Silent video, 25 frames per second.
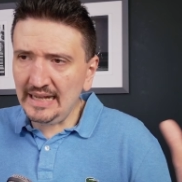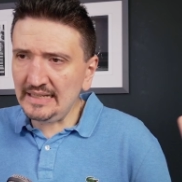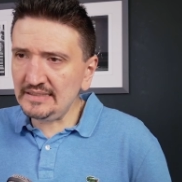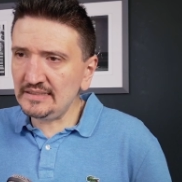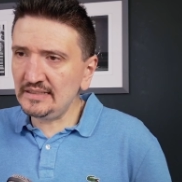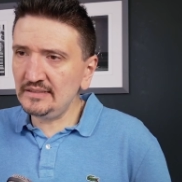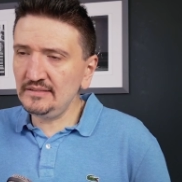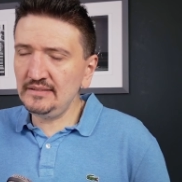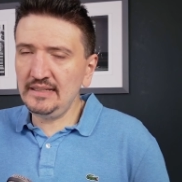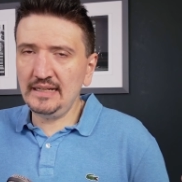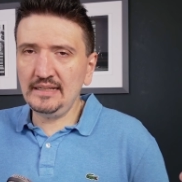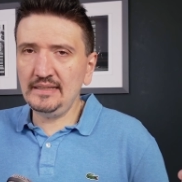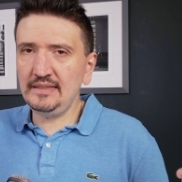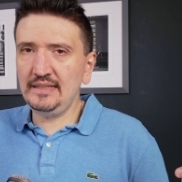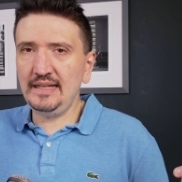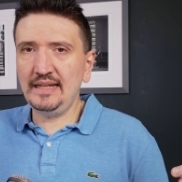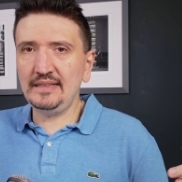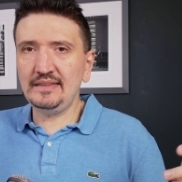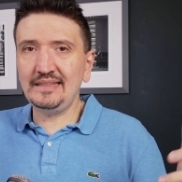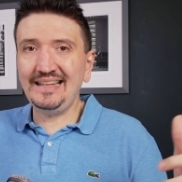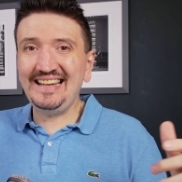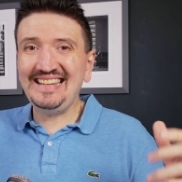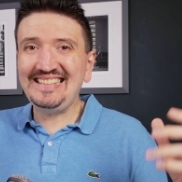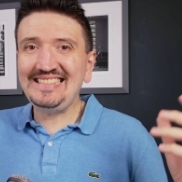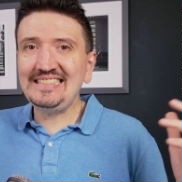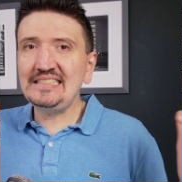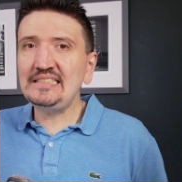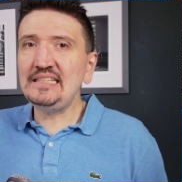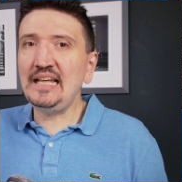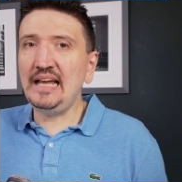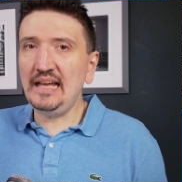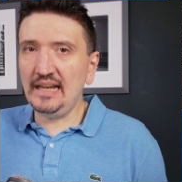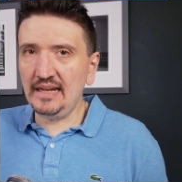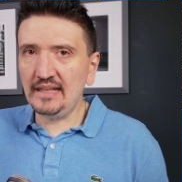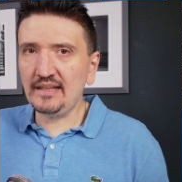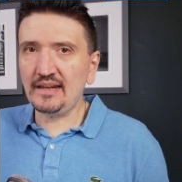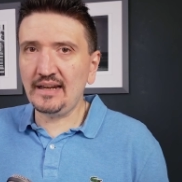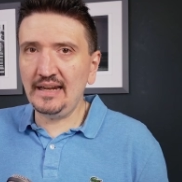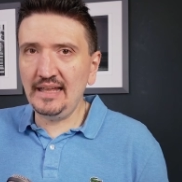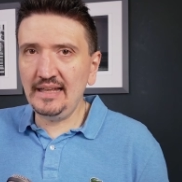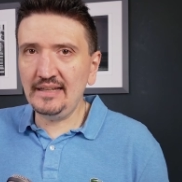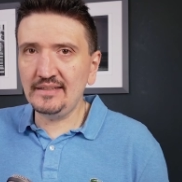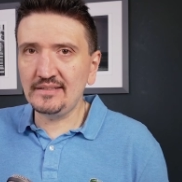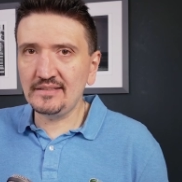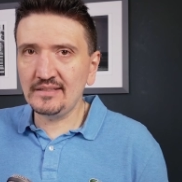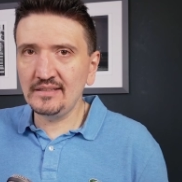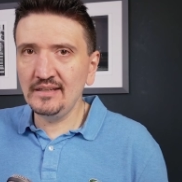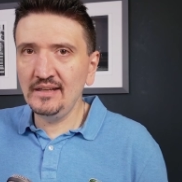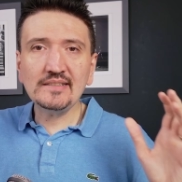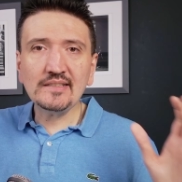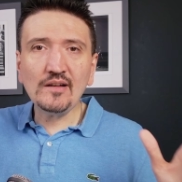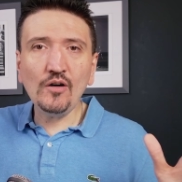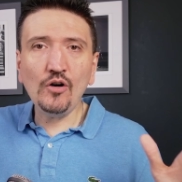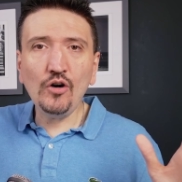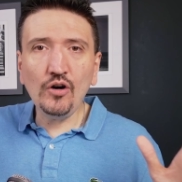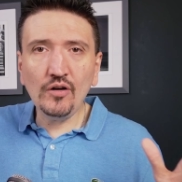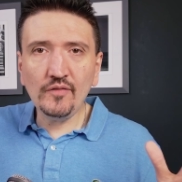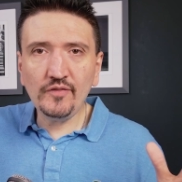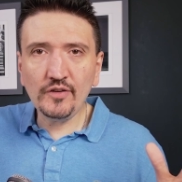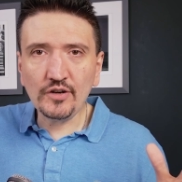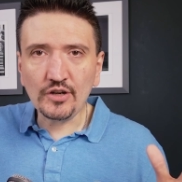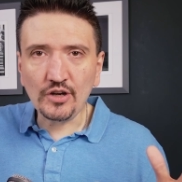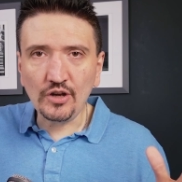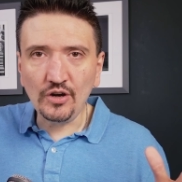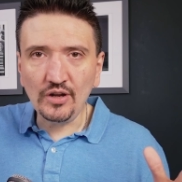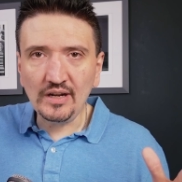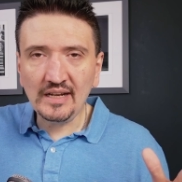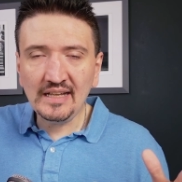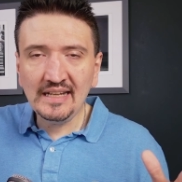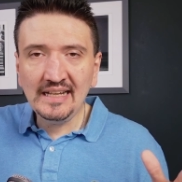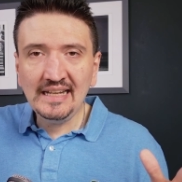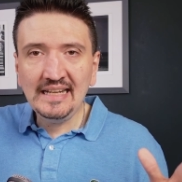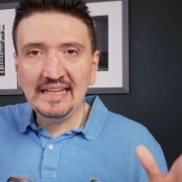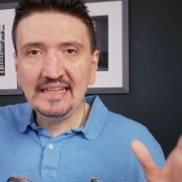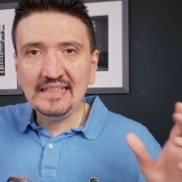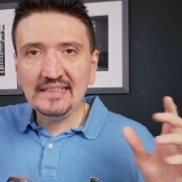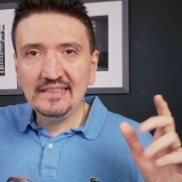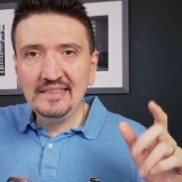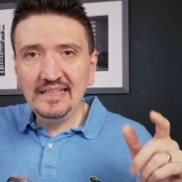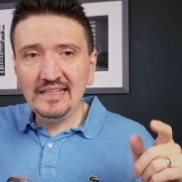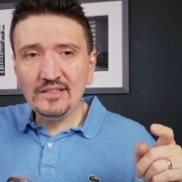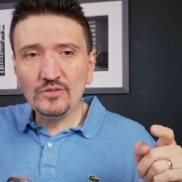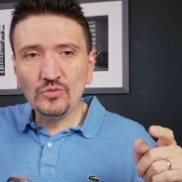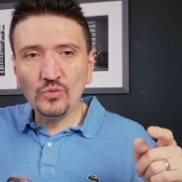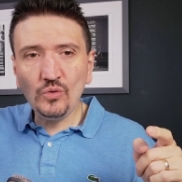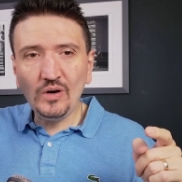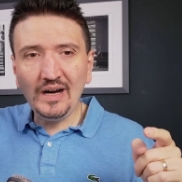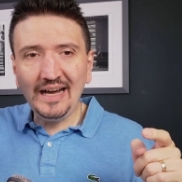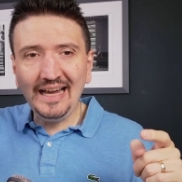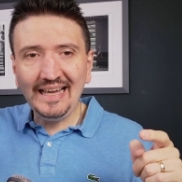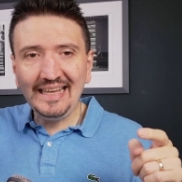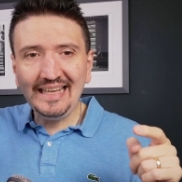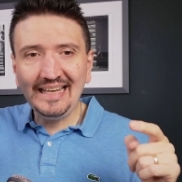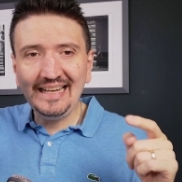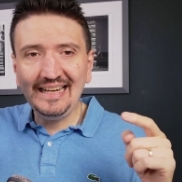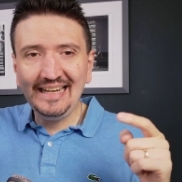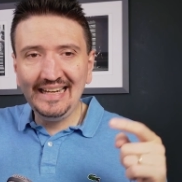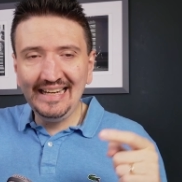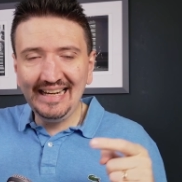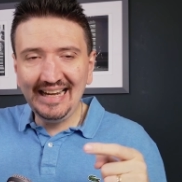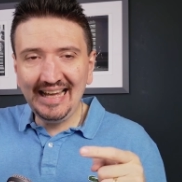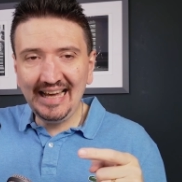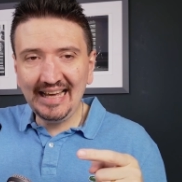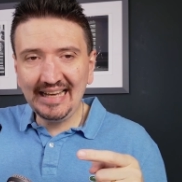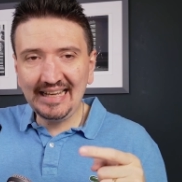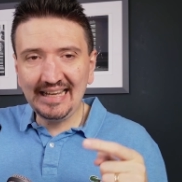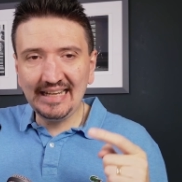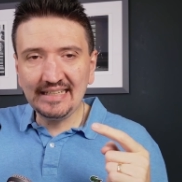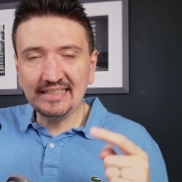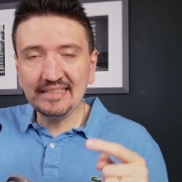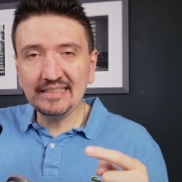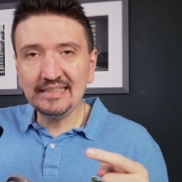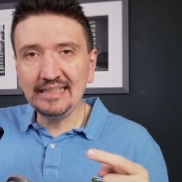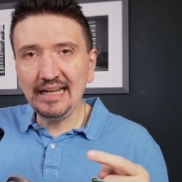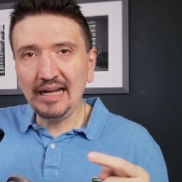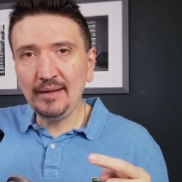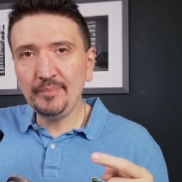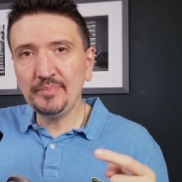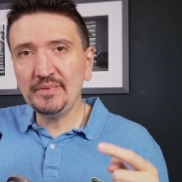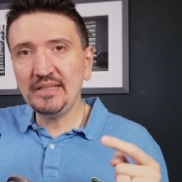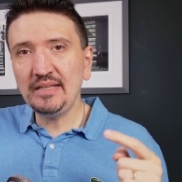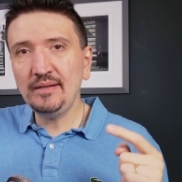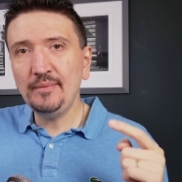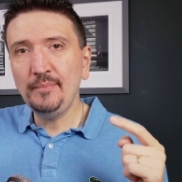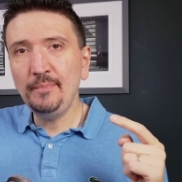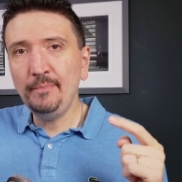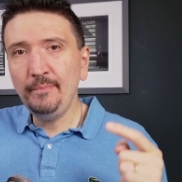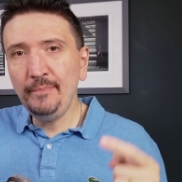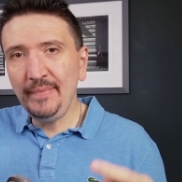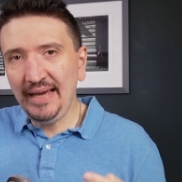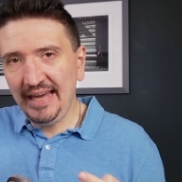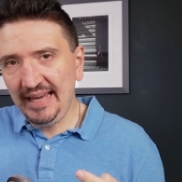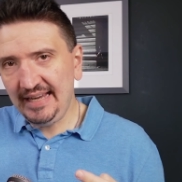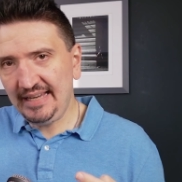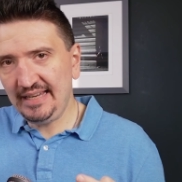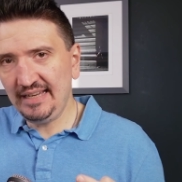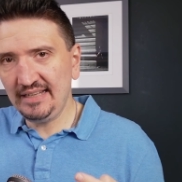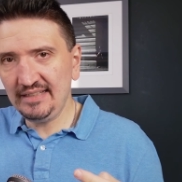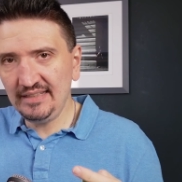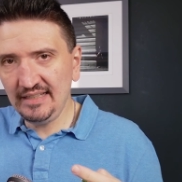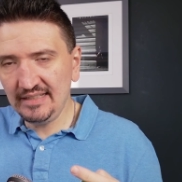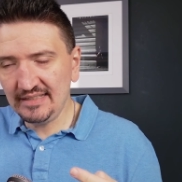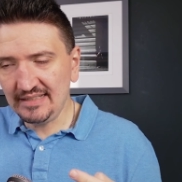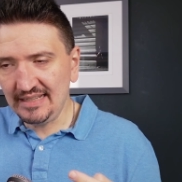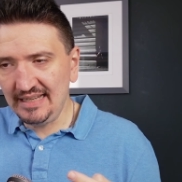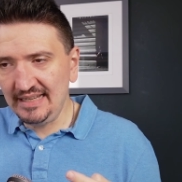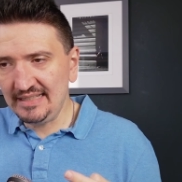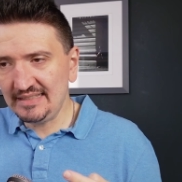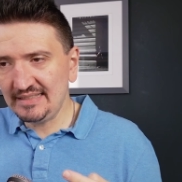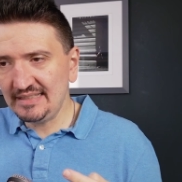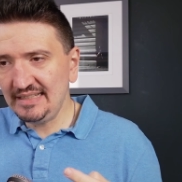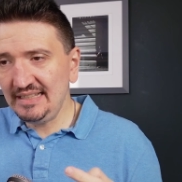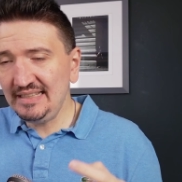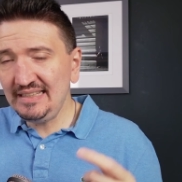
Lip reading: Other than that, a stellar lens. So overall, this is why Leica stopped making this lens.